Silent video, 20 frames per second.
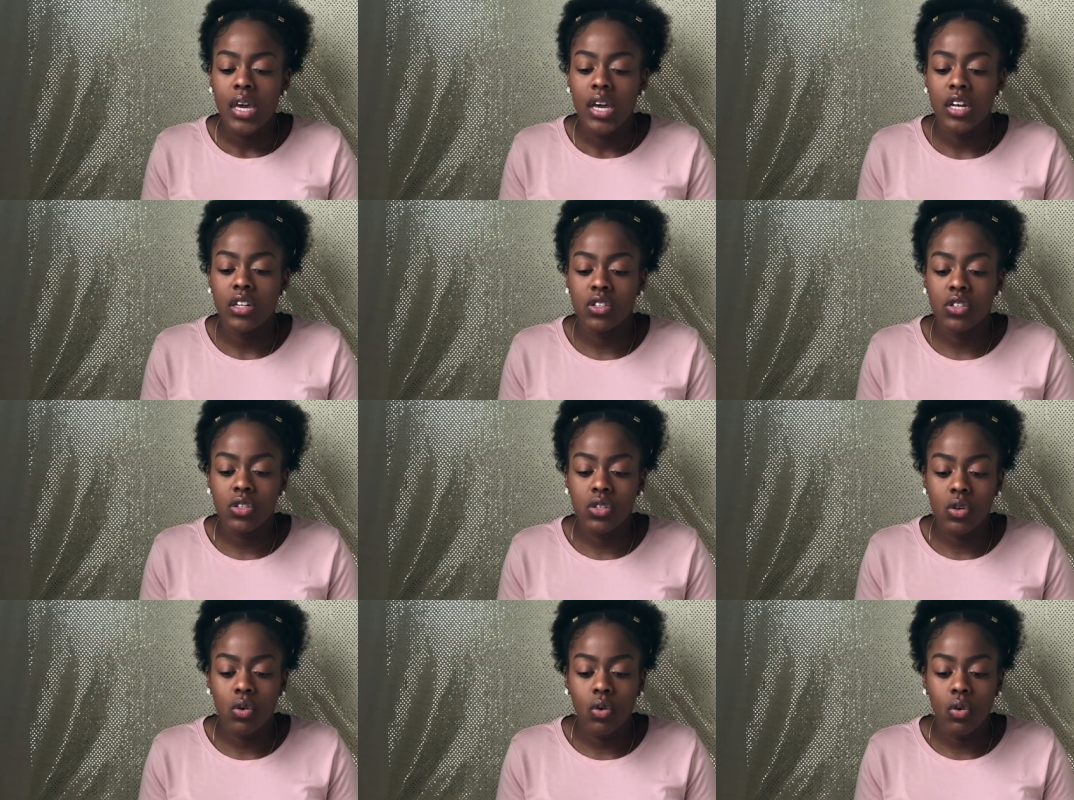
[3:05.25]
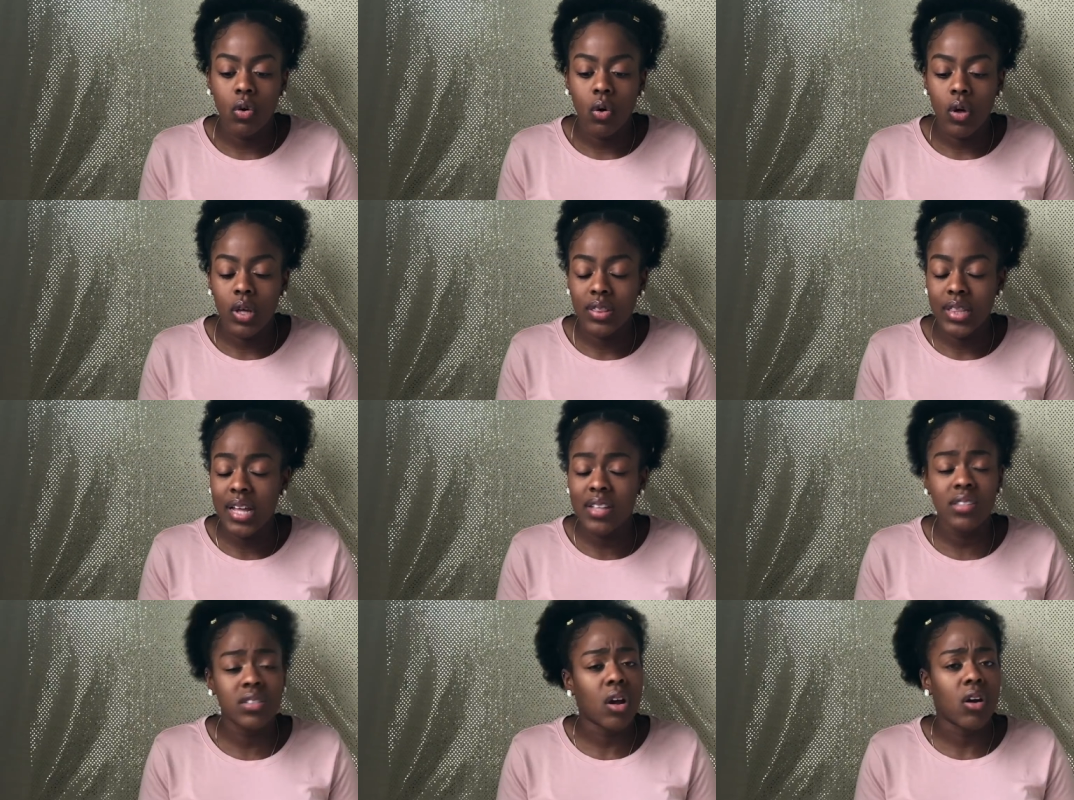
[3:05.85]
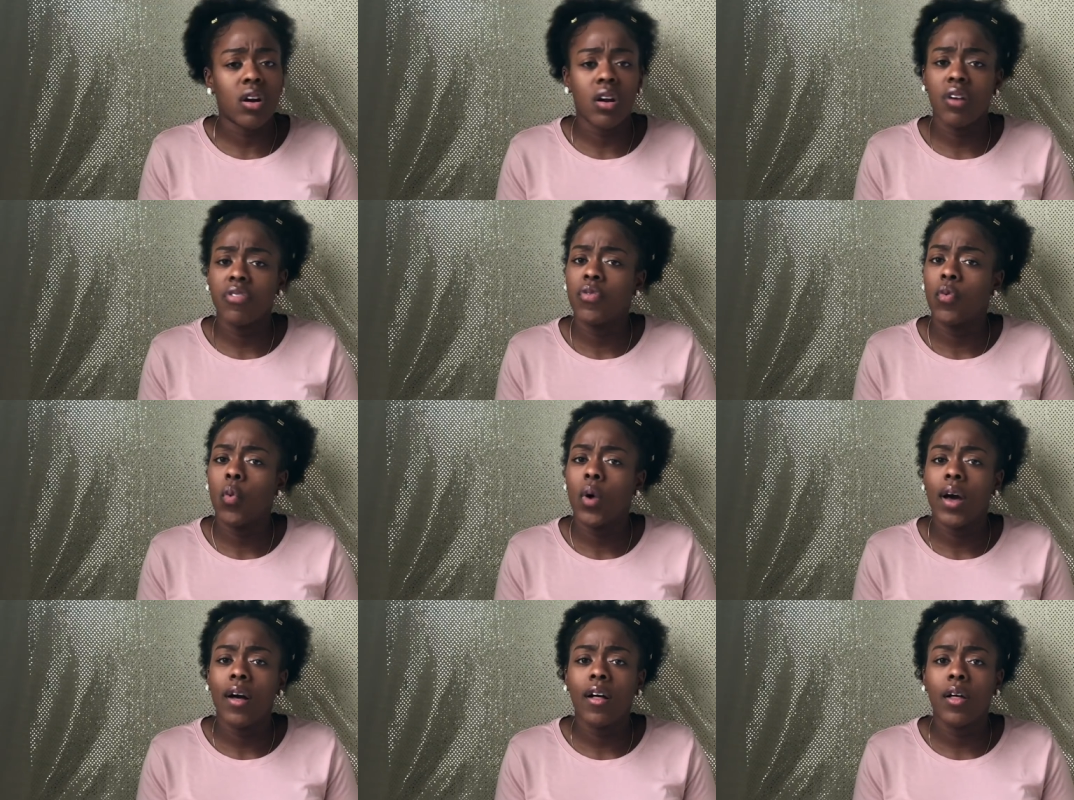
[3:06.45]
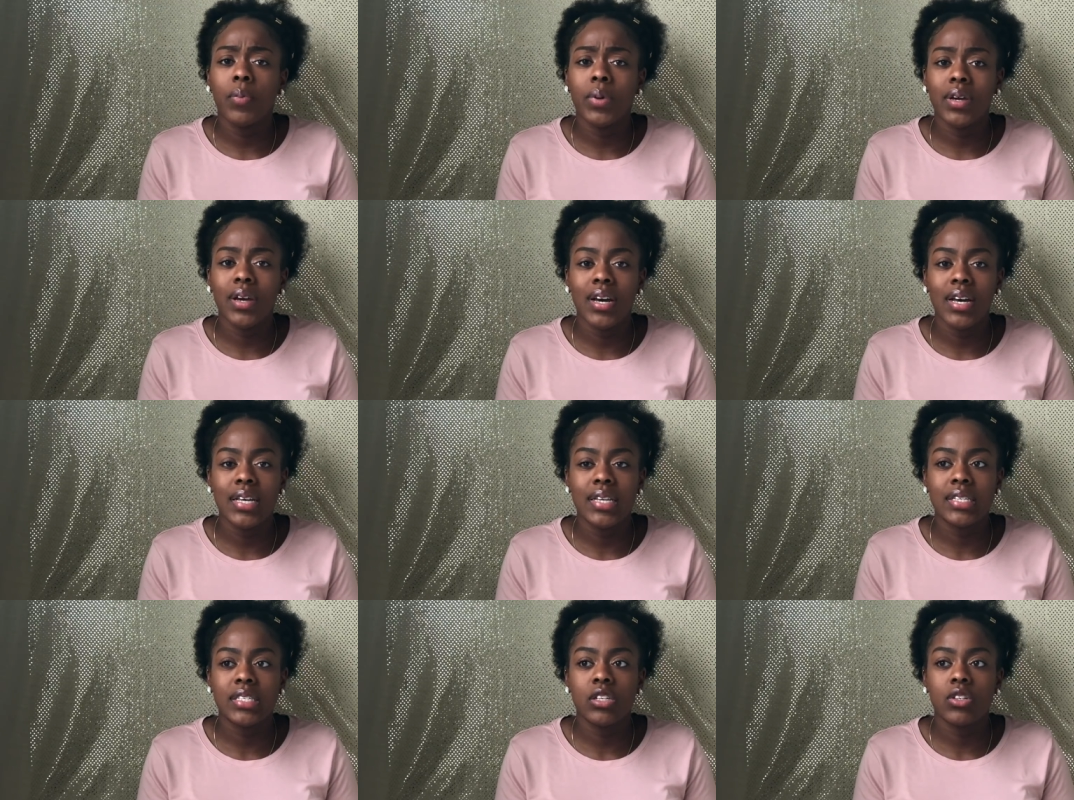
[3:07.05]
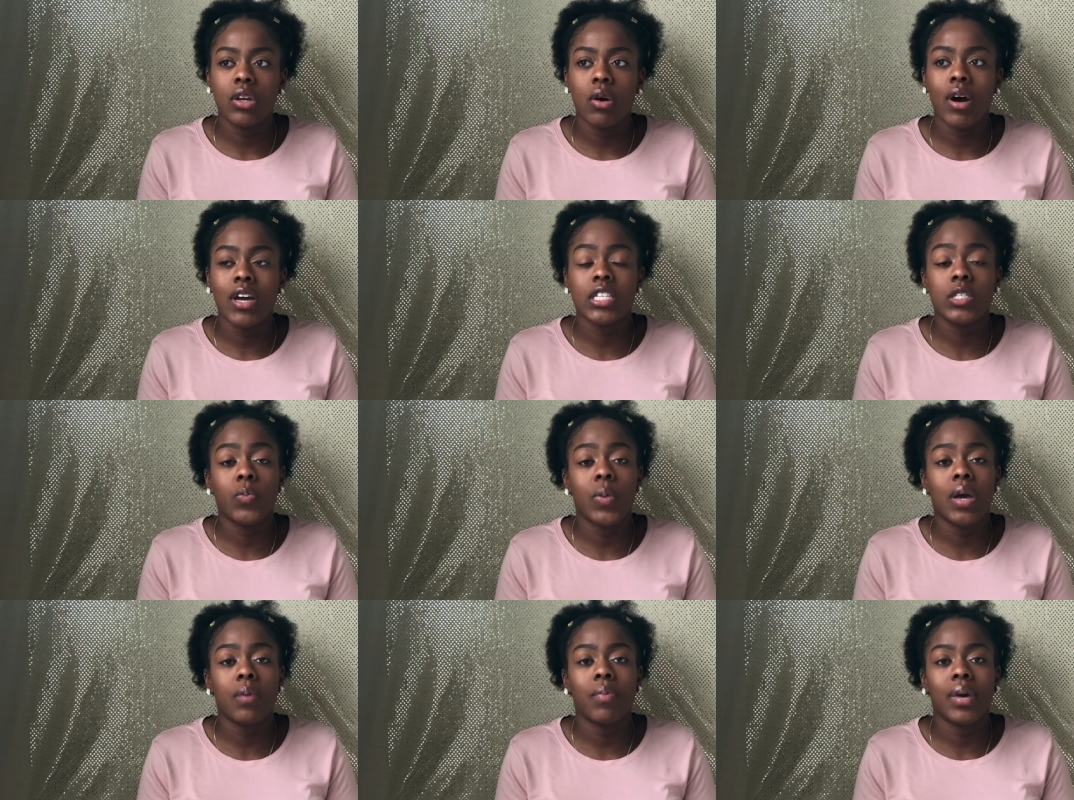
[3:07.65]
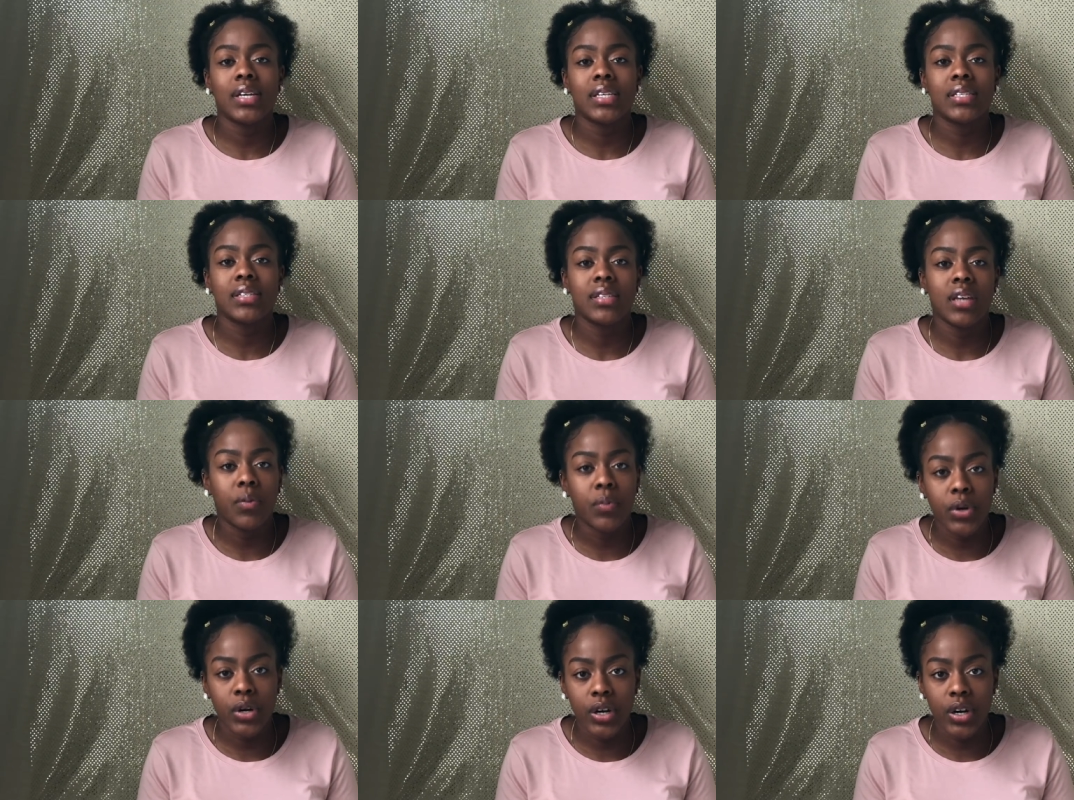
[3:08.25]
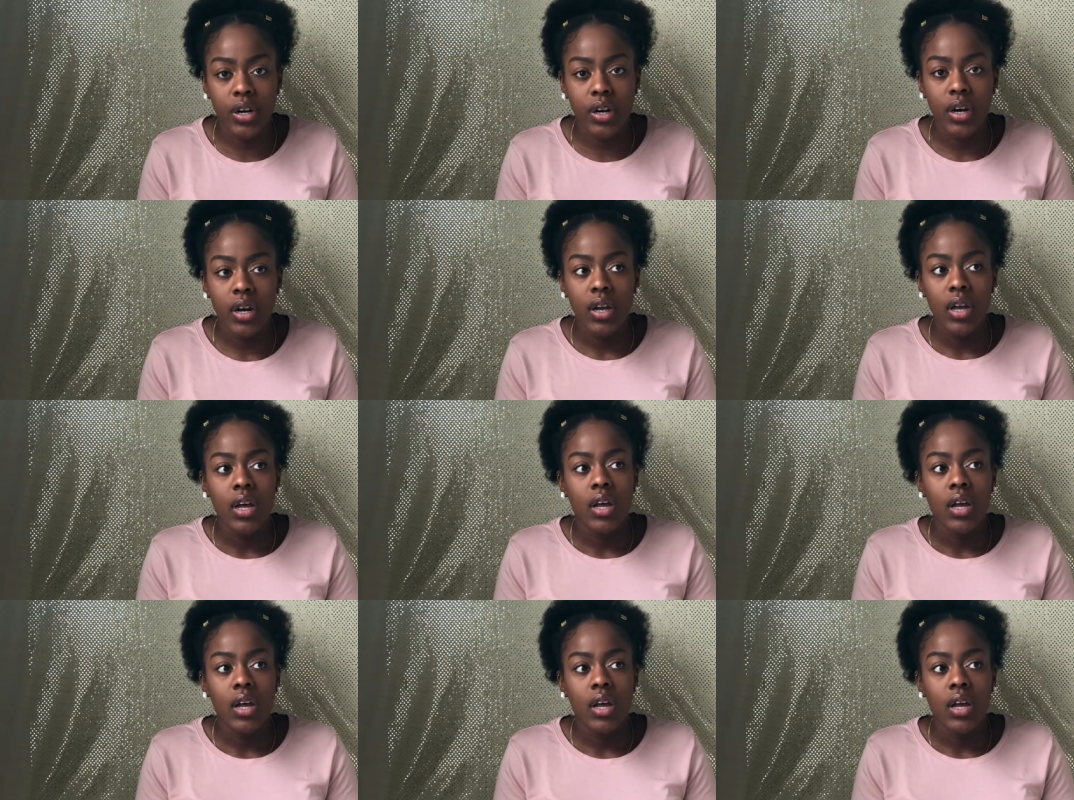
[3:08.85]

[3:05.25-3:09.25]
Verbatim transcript: in school, and that started off well because you know I spent my summer,